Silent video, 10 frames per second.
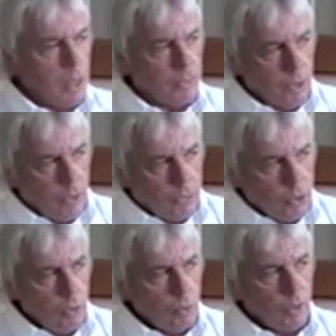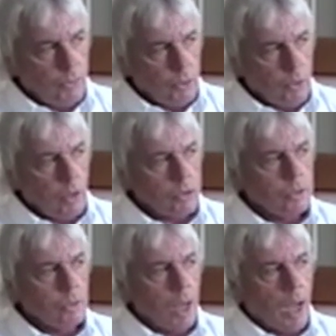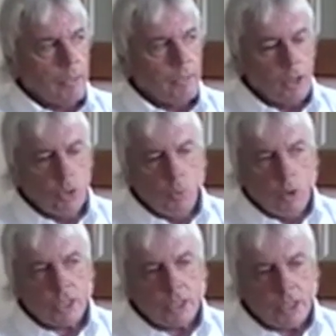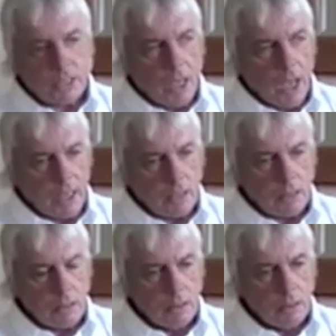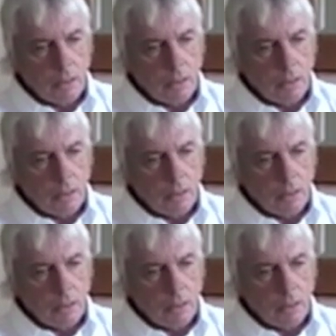If you go through life and you watch the signs